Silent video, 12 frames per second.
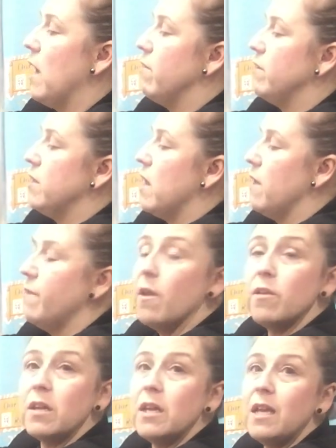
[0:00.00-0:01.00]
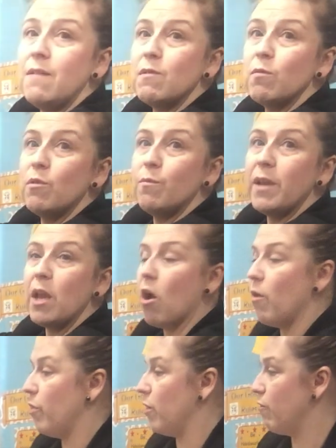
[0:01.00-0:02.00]
outside. Those leaves would be
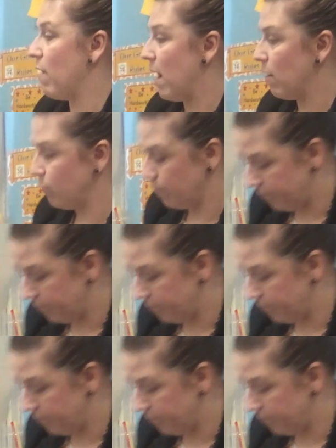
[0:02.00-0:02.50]
on the ground.